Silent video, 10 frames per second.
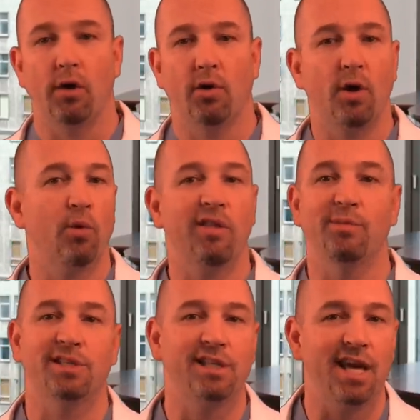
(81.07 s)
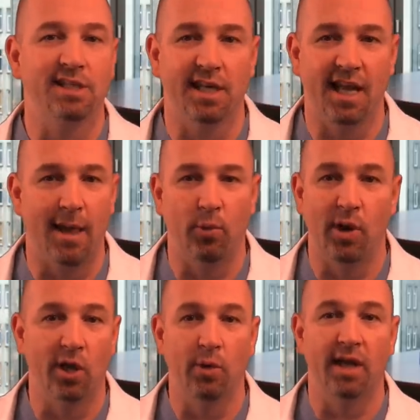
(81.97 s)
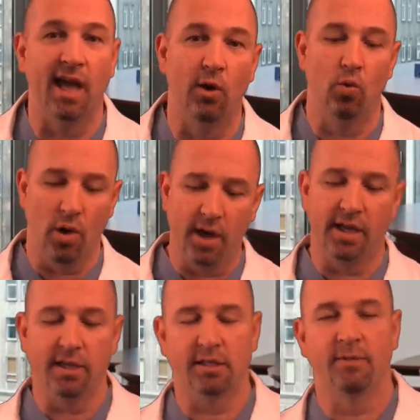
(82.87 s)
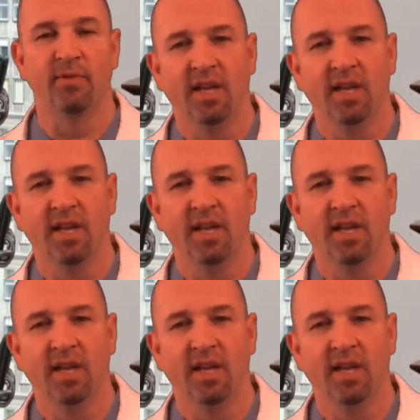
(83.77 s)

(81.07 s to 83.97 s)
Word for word: Okay, what are the mistakes that can happen when I greet a guy? One is,